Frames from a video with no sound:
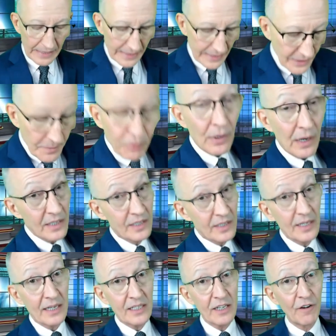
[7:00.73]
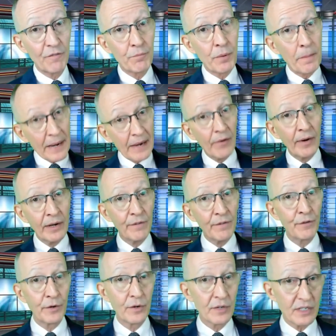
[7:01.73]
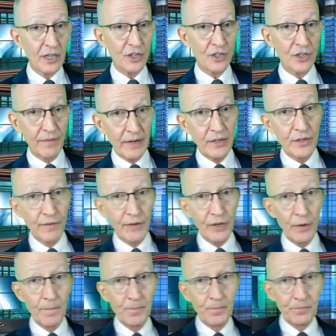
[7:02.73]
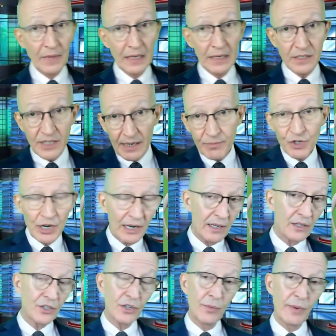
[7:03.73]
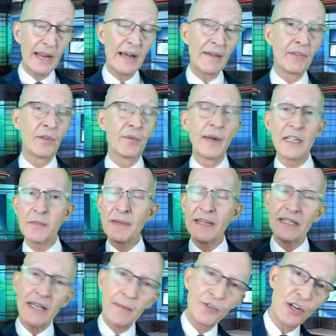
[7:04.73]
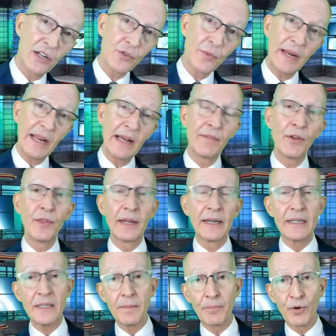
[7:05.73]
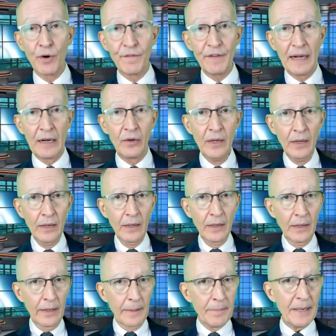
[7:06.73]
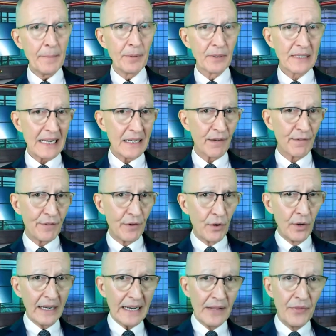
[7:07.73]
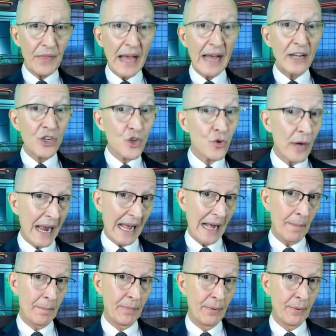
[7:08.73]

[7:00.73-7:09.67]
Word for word: in the process of preparing for your discussion of interview, same challenge we have on the resume, same challenge we have on the LinkedIn profile. People tend to fall in that trap